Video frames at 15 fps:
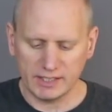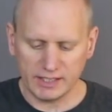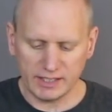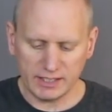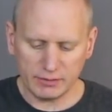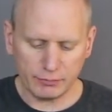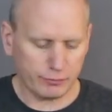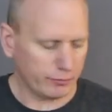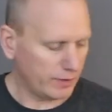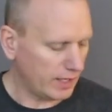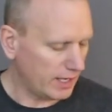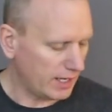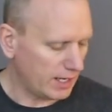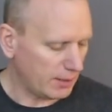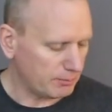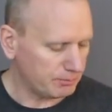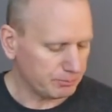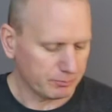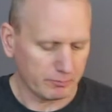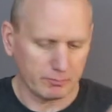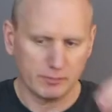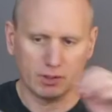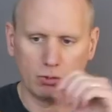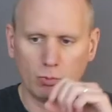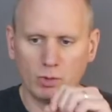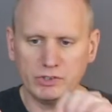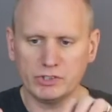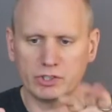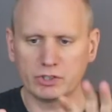if once